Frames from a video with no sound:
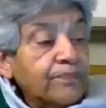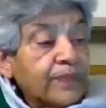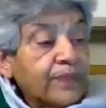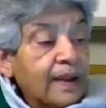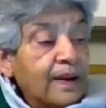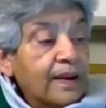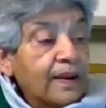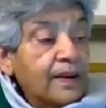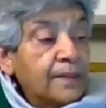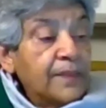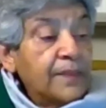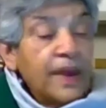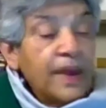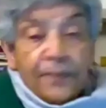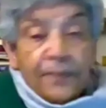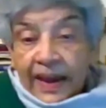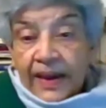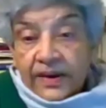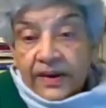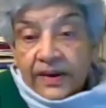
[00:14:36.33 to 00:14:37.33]
being paid
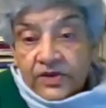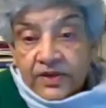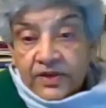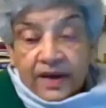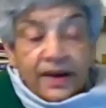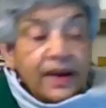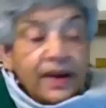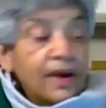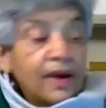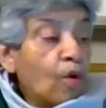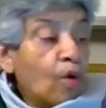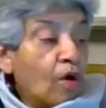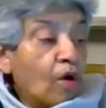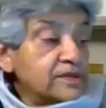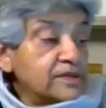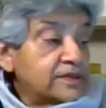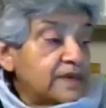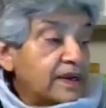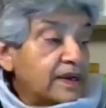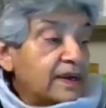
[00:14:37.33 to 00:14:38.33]
was,
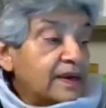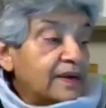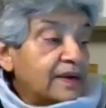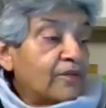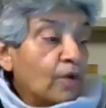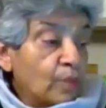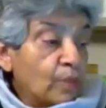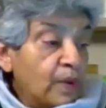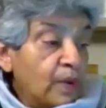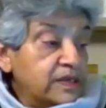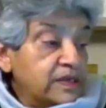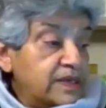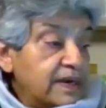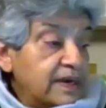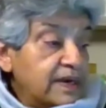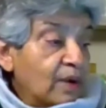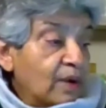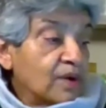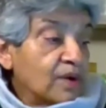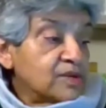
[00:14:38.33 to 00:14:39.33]
for wheat, was
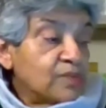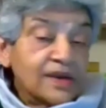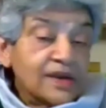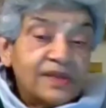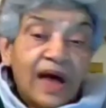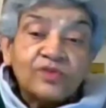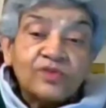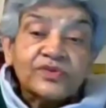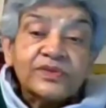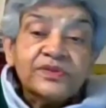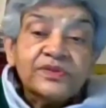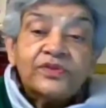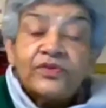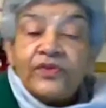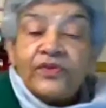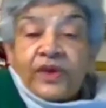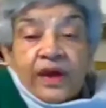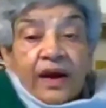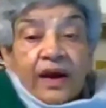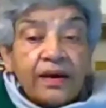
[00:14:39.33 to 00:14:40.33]

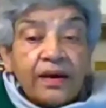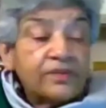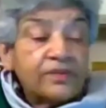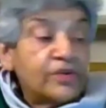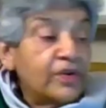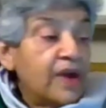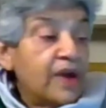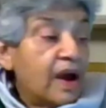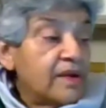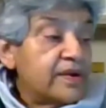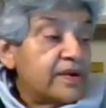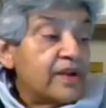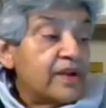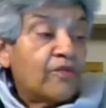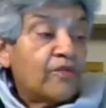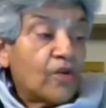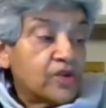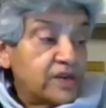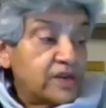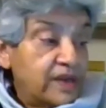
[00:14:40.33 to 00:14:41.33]

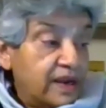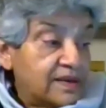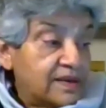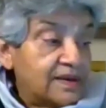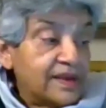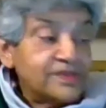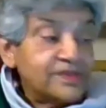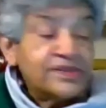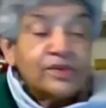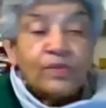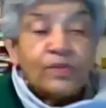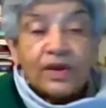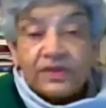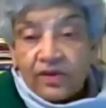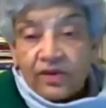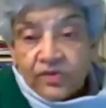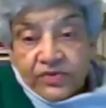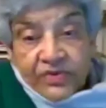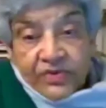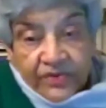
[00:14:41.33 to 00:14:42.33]
1,348. Let's say
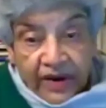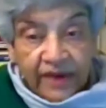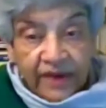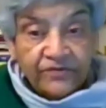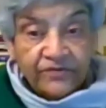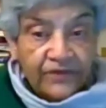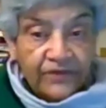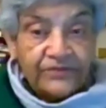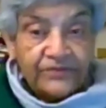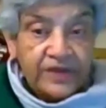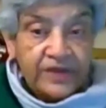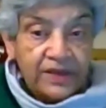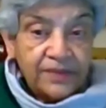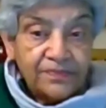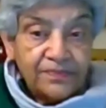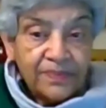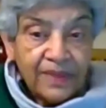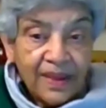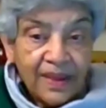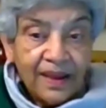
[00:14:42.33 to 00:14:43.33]
1,350.
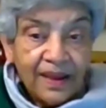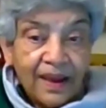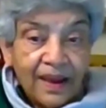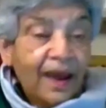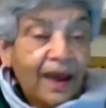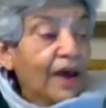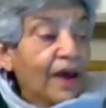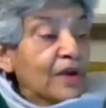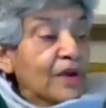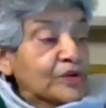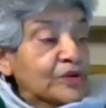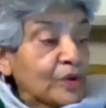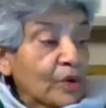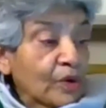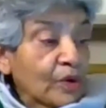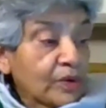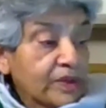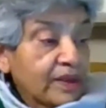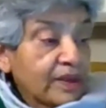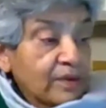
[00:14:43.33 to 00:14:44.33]

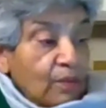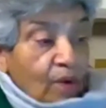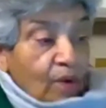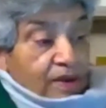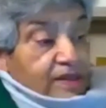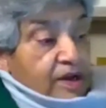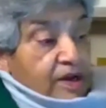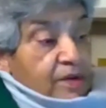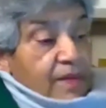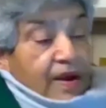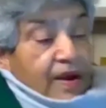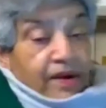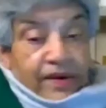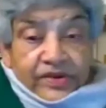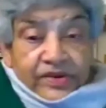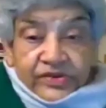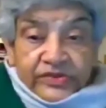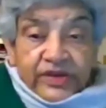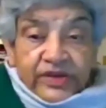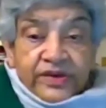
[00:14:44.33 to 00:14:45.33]
So what the
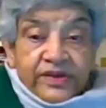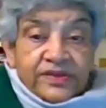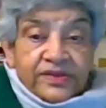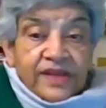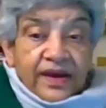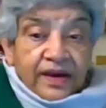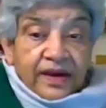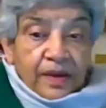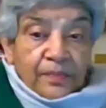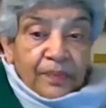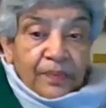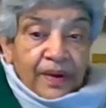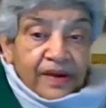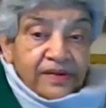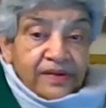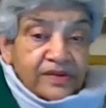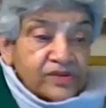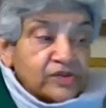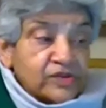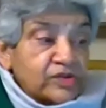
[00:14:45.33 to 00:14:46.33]
Americans did in their
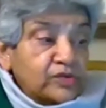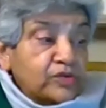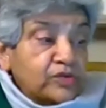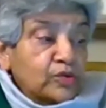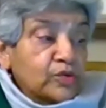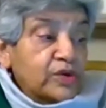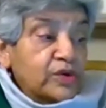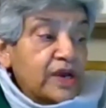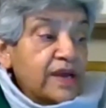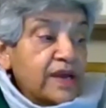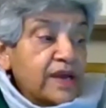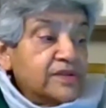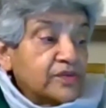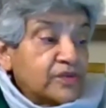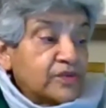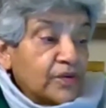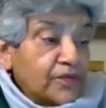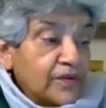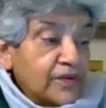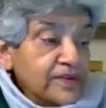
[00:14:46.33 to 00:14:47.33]
complaint is to take the
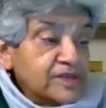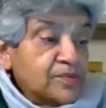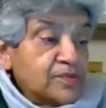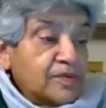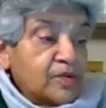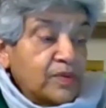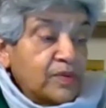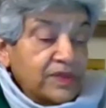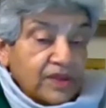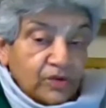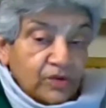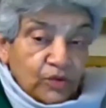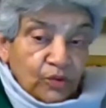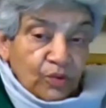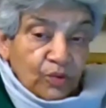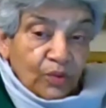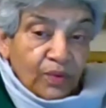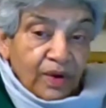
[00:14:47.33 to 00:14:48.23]
difference between the two,